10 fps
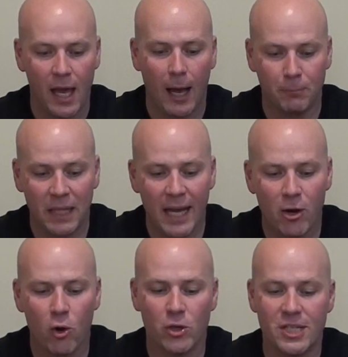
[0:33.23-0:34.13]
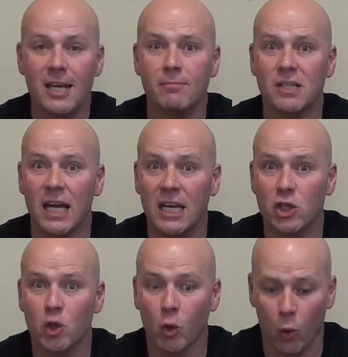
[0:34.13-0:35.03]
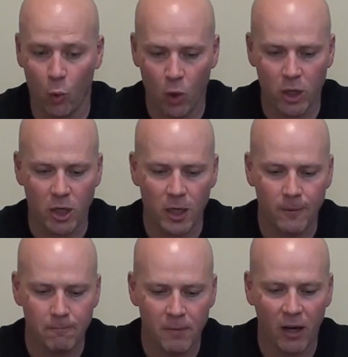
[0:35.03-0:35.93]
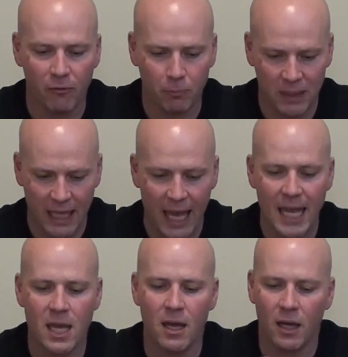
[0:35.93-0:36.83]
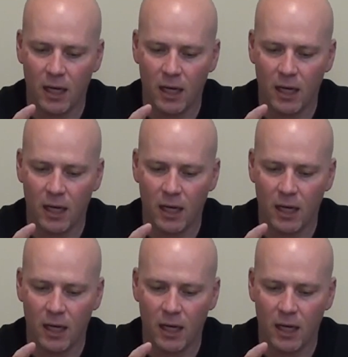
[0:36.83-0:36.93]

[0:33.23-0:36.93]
A player or team's initial order of play,